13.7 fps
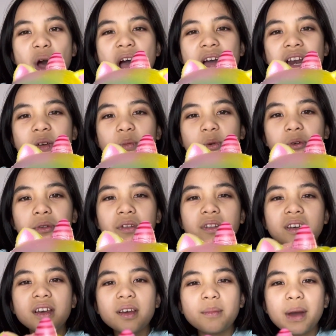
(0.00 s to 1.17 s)
animal,
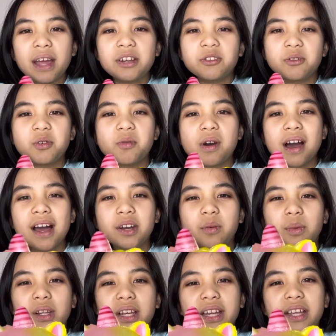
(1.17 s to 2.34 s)
but I don't know what
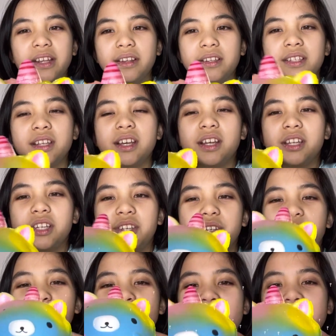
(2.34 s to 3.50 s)
animal it is. Do
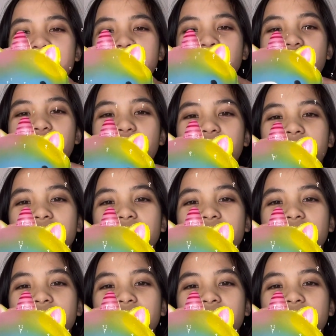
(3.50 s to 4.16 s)
you guys know?